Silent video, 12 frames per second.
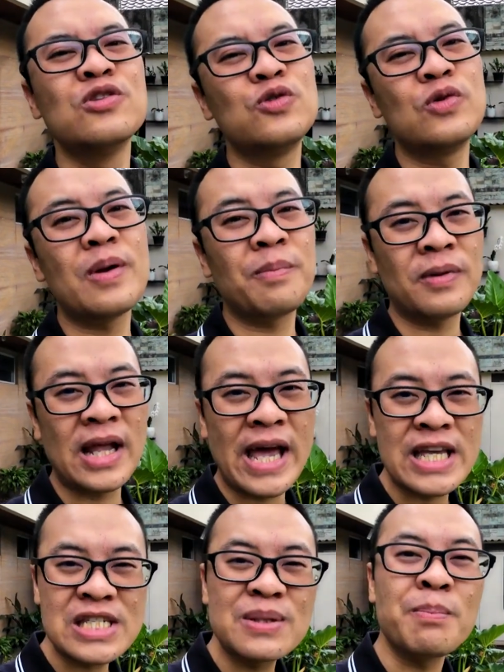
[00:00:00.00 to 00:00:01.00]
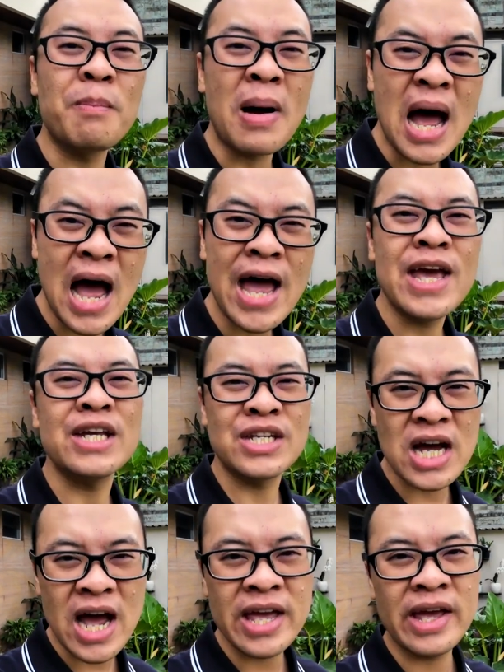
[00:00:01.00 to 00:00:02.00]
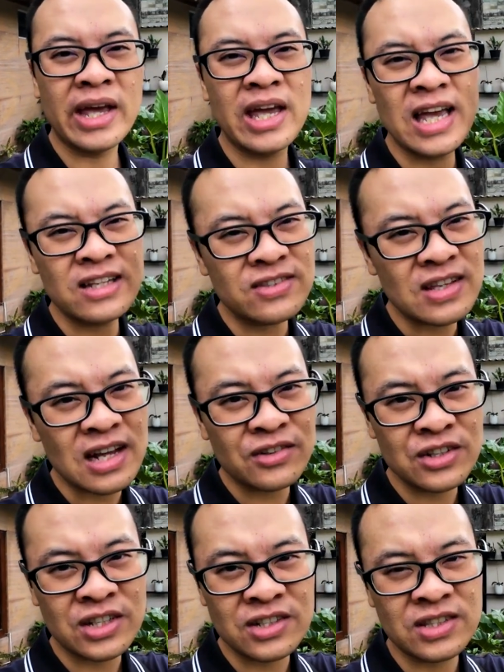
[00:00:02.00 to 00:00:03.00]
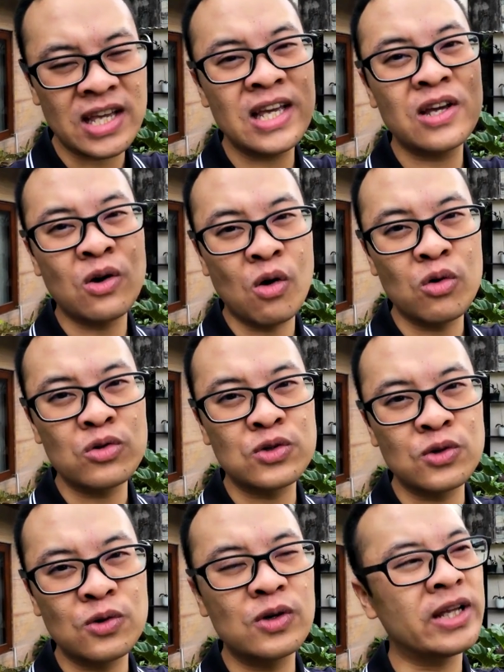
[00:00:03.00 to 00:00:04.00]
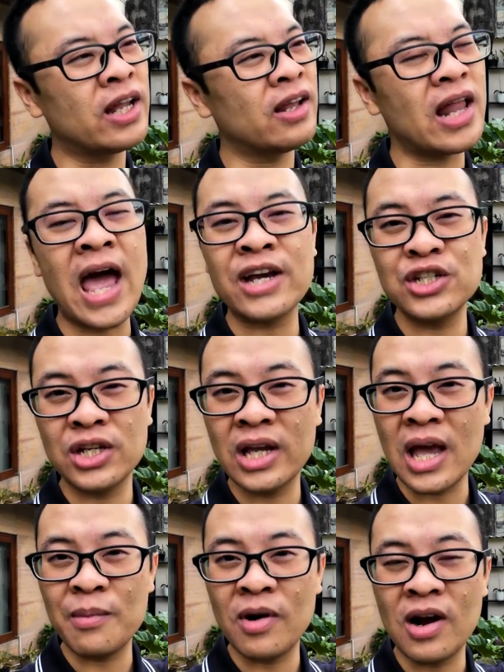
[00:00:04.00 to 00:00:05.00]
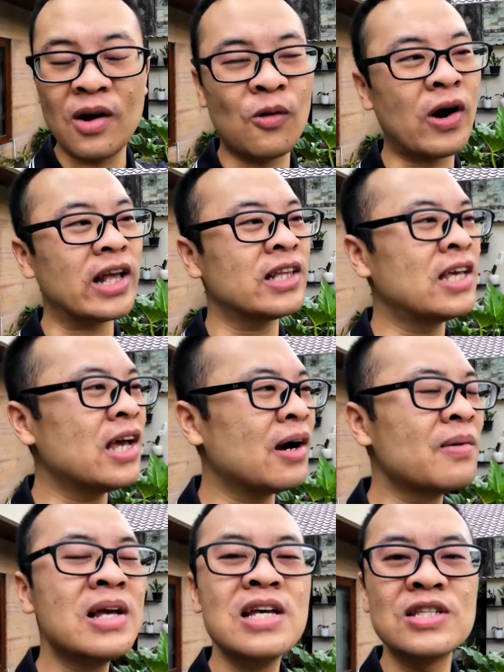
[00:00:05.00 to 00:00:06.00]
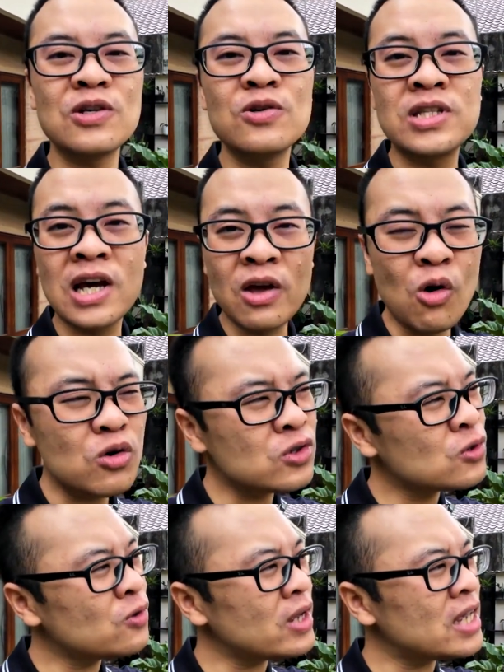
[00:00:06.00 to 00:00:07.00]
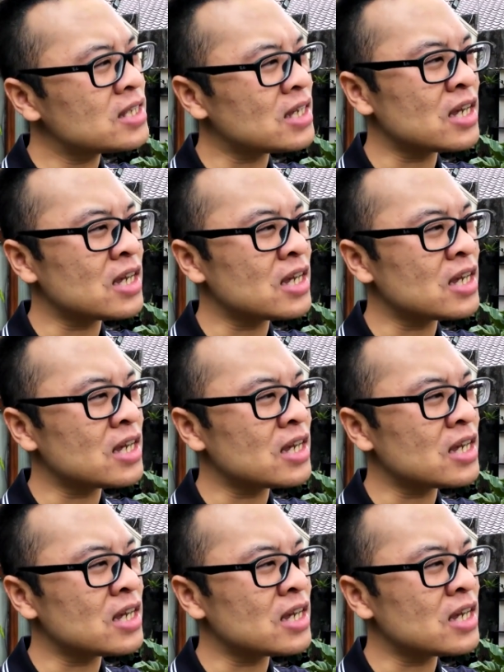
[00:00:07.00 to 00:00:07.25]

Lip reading: to replace my dying Insta360 Go2 little action camera right here. So the Go2 is